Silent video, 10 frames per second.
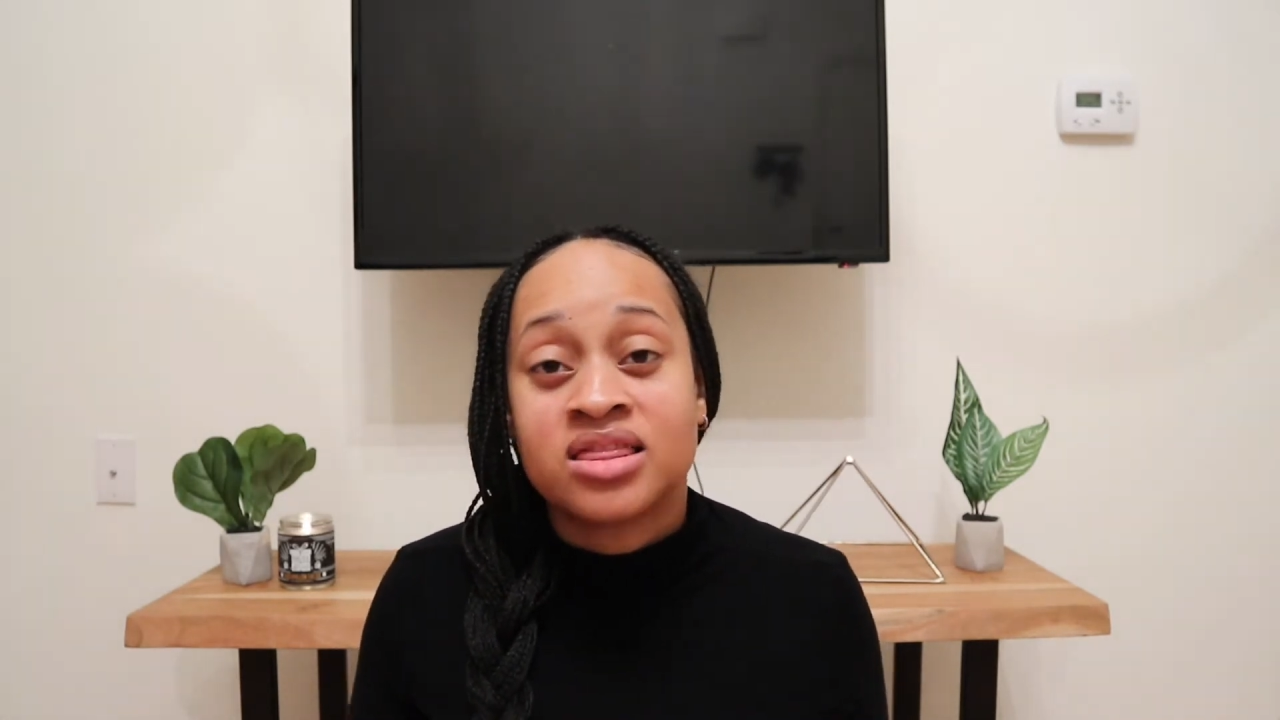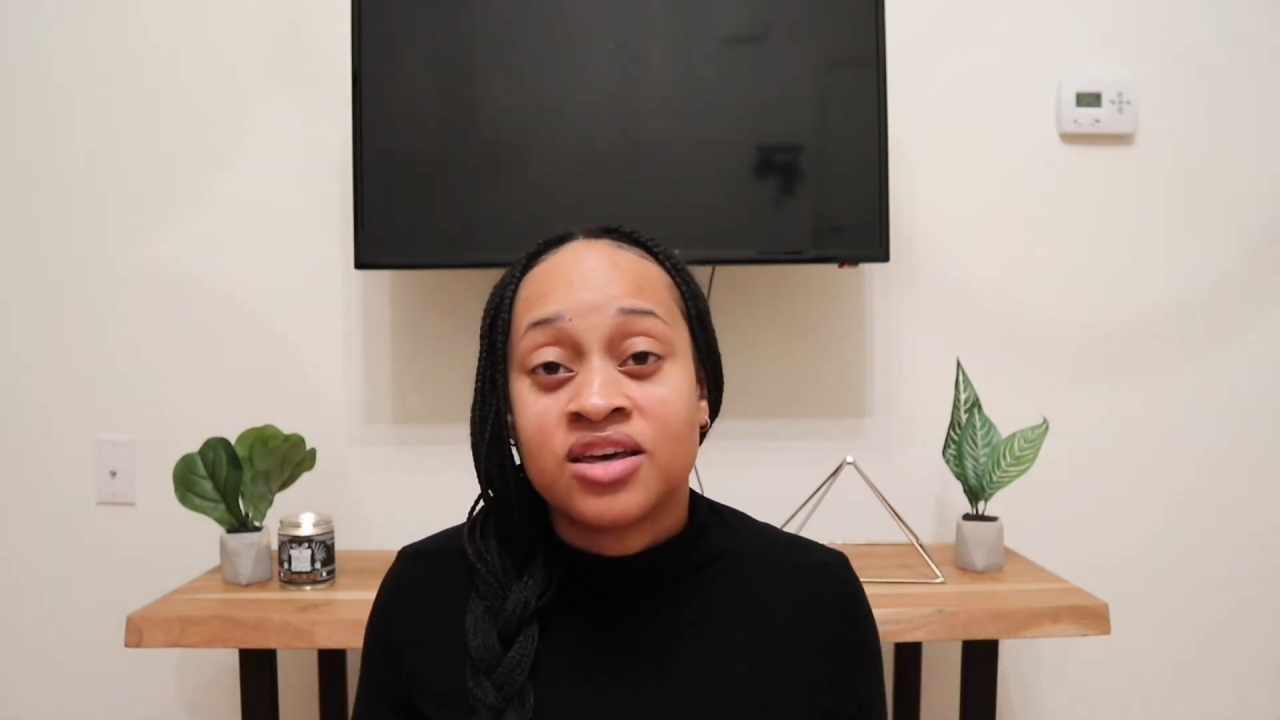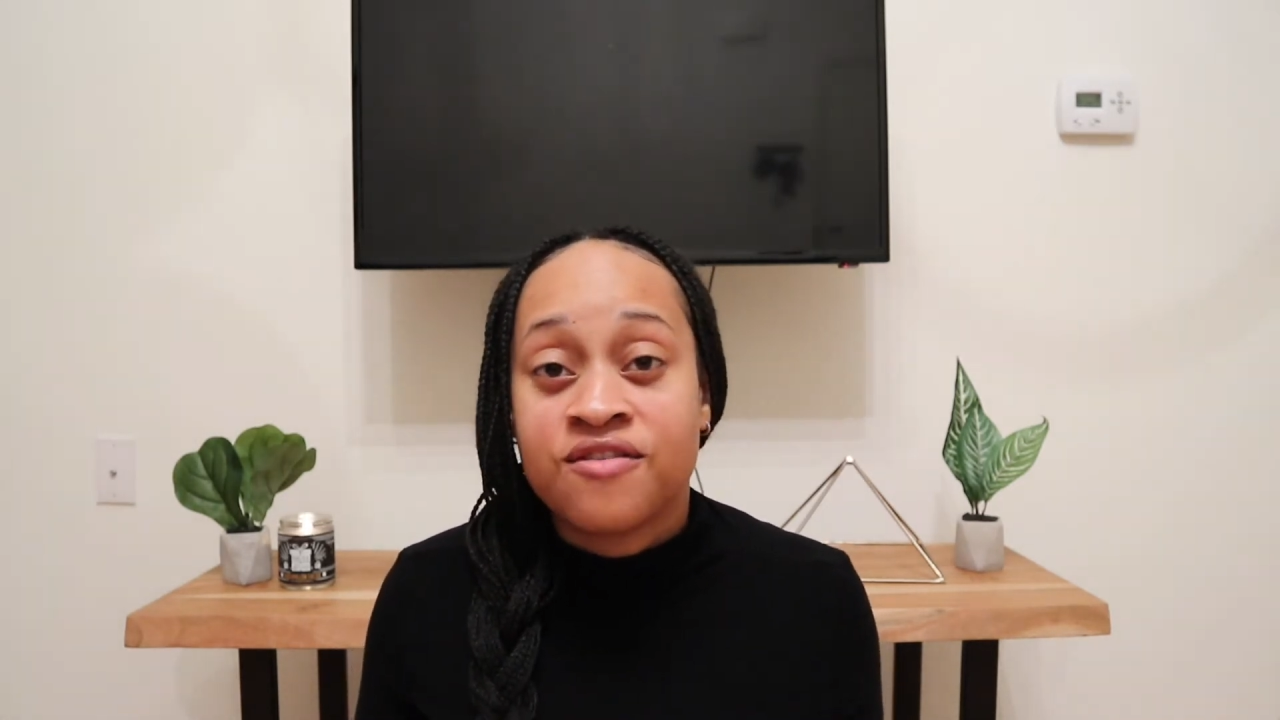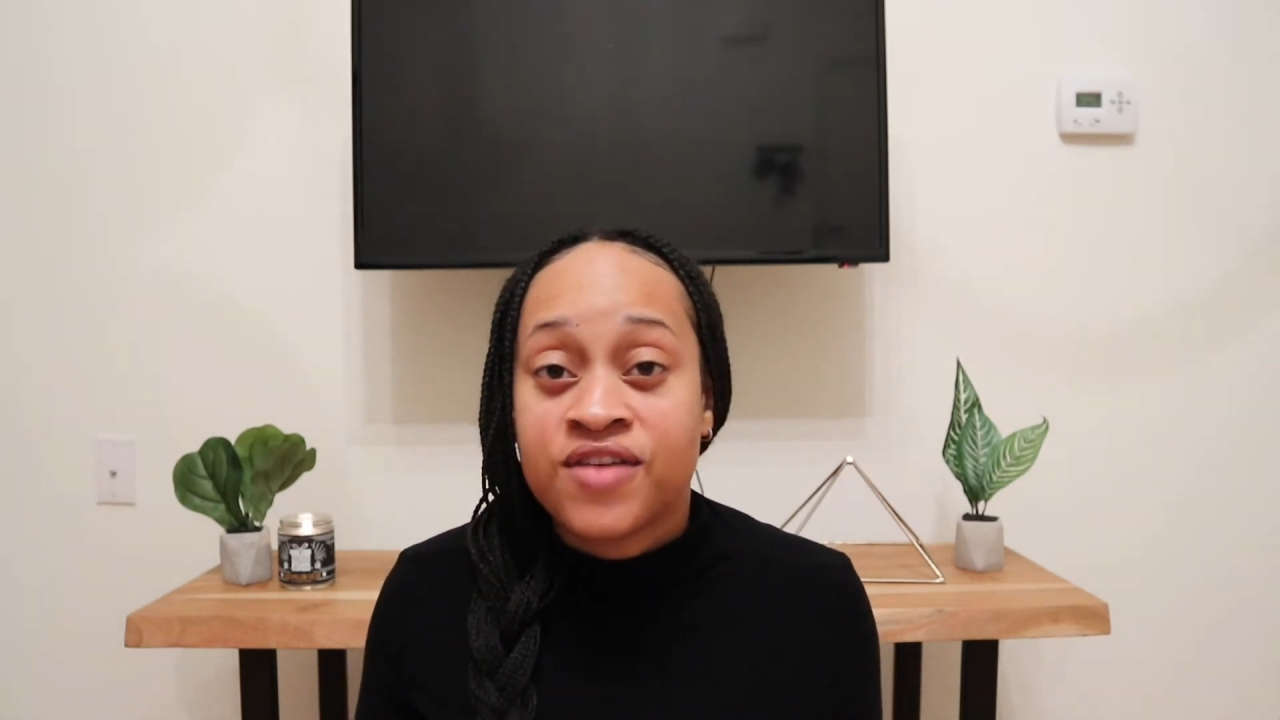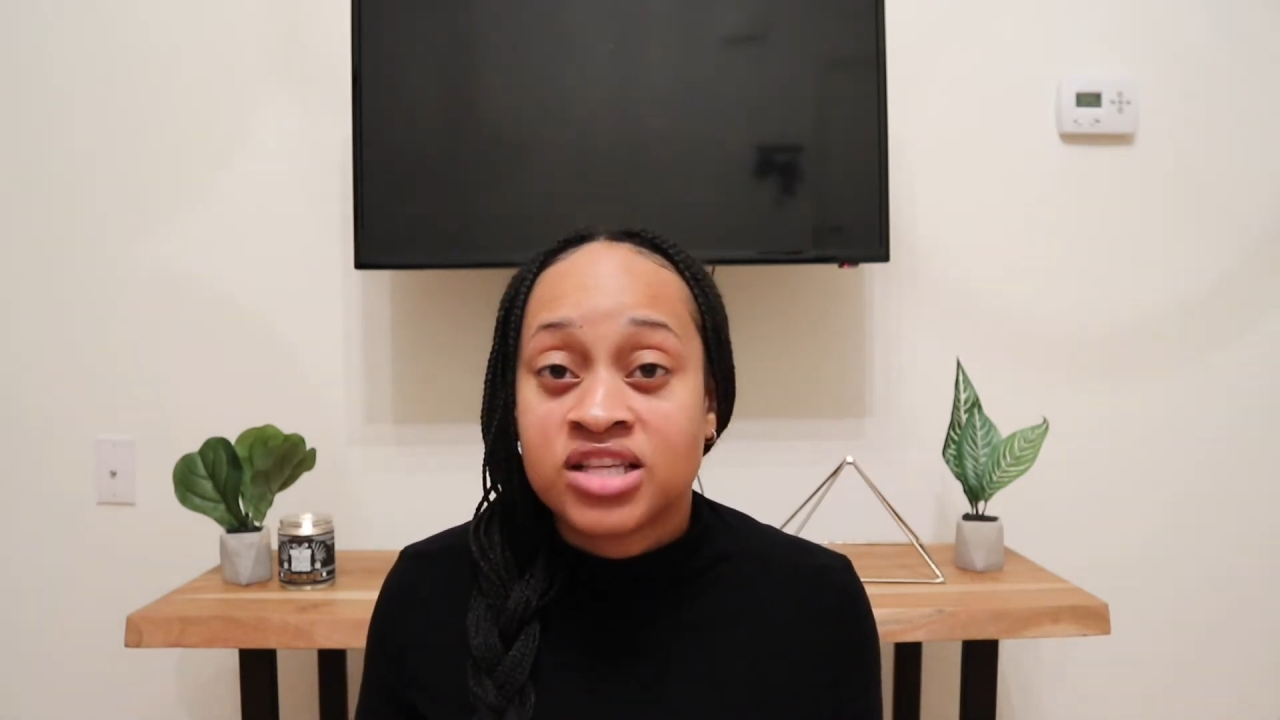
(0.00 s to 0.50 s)
the
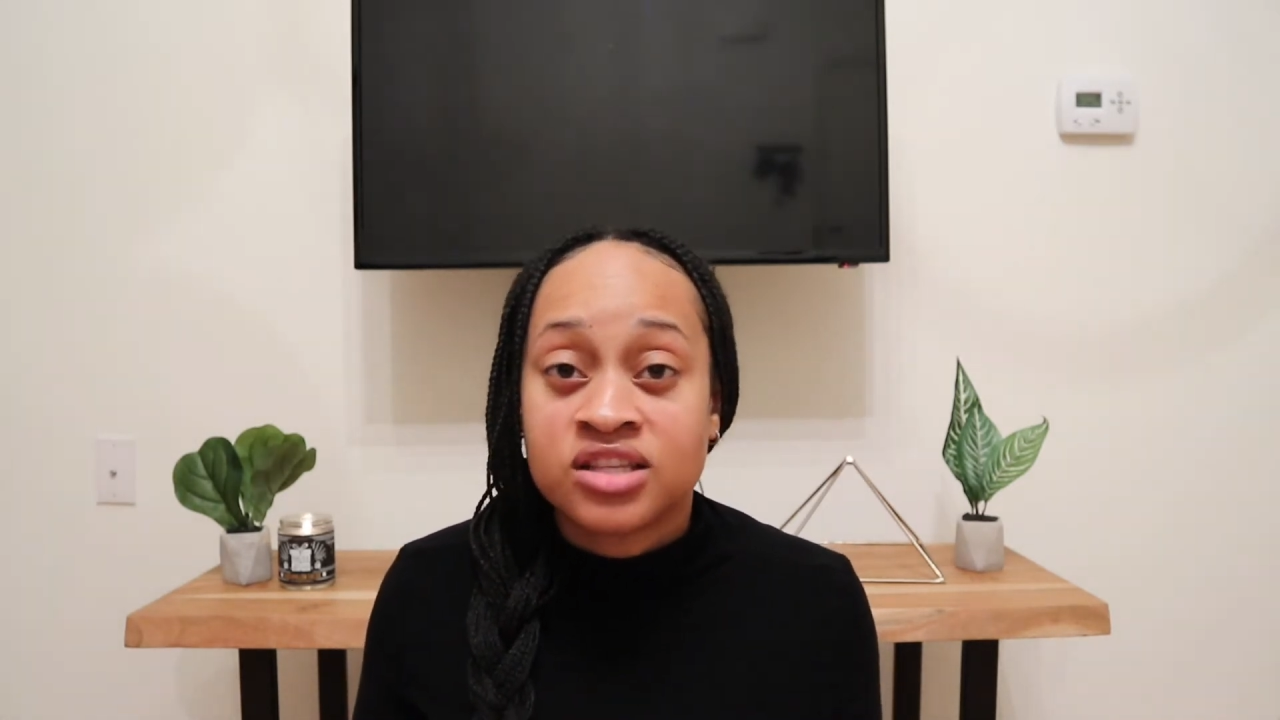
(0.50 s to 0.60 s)
effects